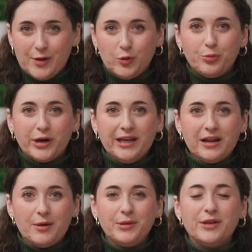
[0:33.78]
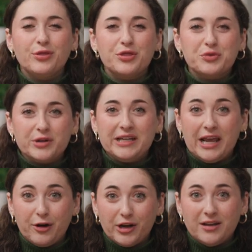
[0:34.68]
And we'll break it up in
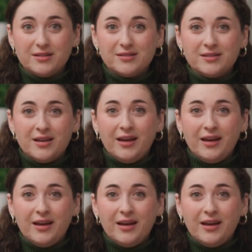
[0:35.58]
three areas